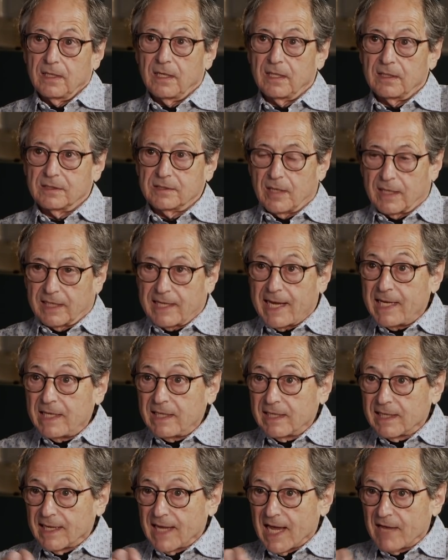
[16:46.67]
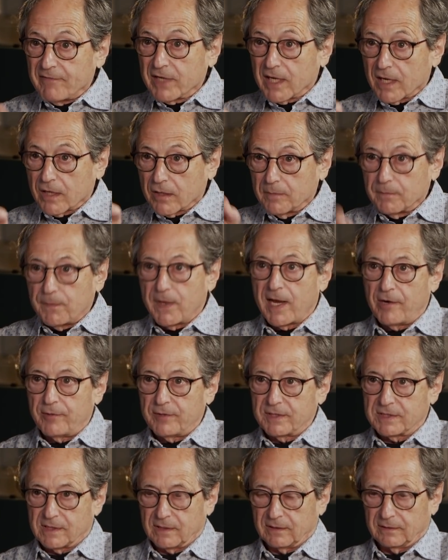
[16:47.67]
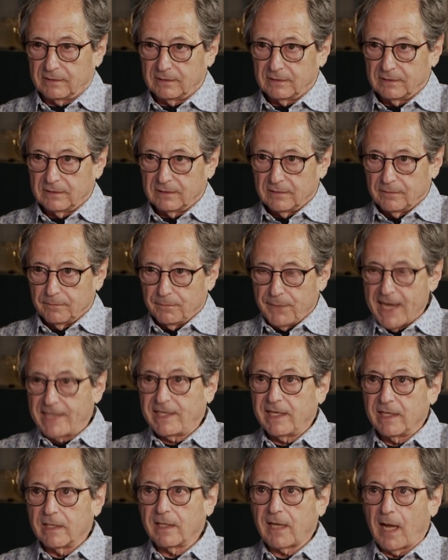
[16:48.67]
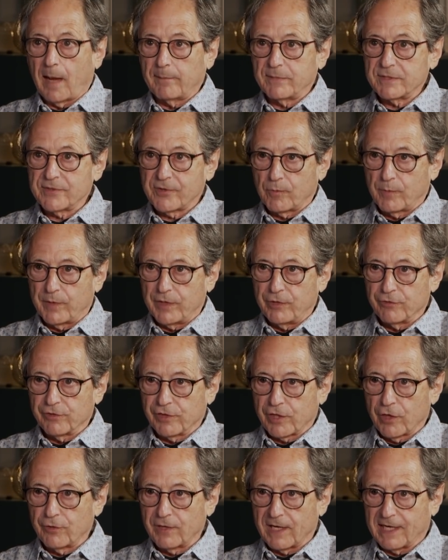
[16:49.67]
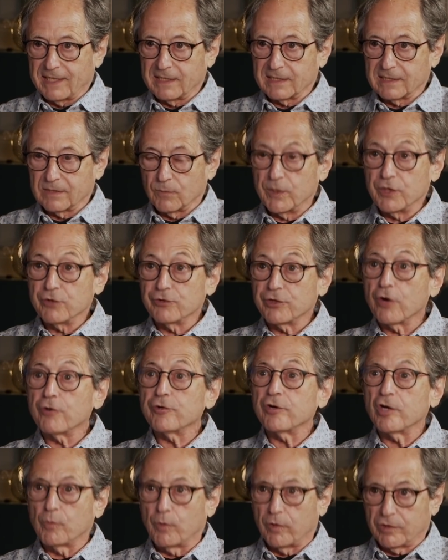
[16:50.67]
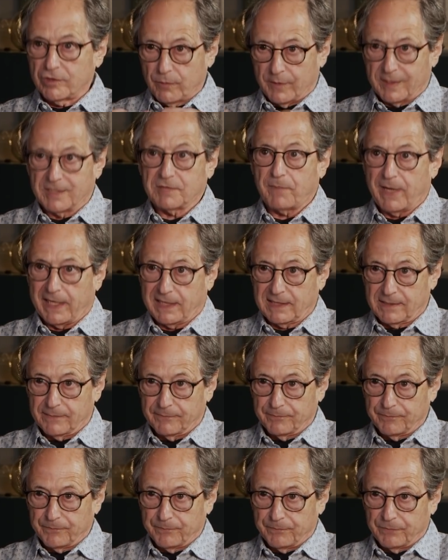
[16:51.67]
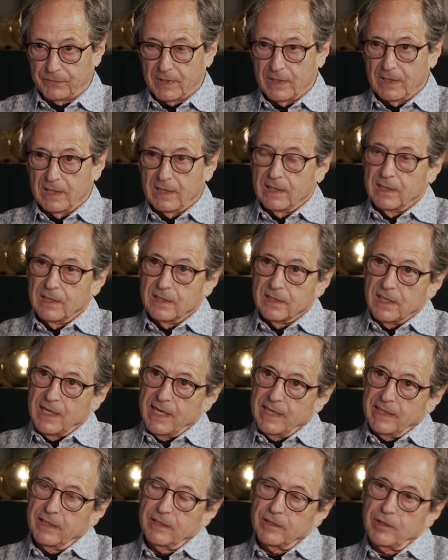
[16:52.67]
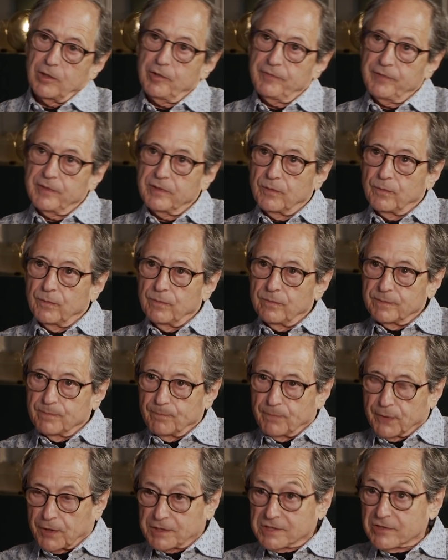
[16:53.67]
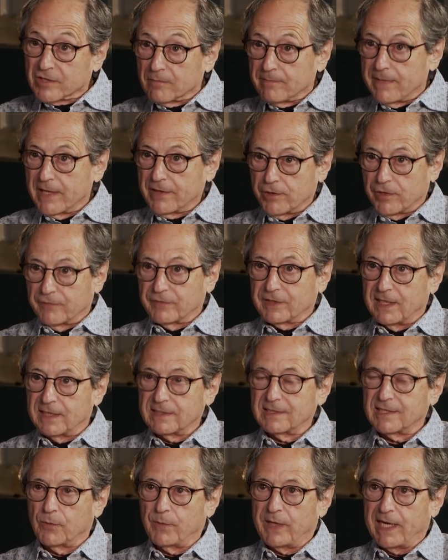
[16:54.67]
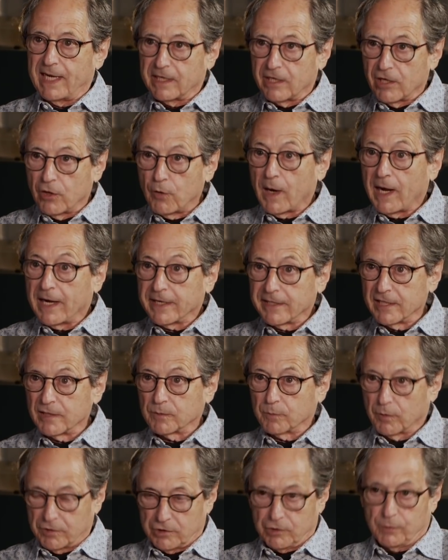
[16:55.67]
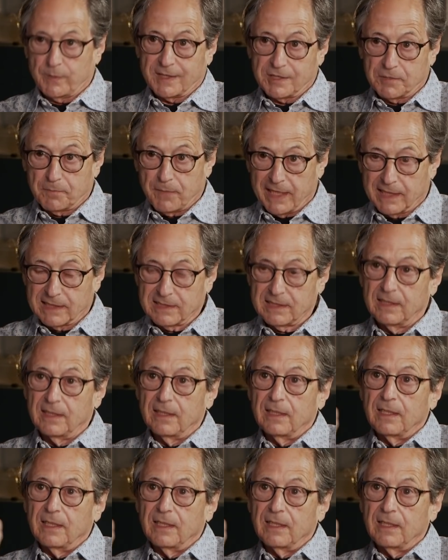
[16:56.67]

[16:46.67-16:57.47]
So again, having a comparison. Panic comes from when you don't know what to expect. And in COVID, because of the method of testing, we had no idea what to expect.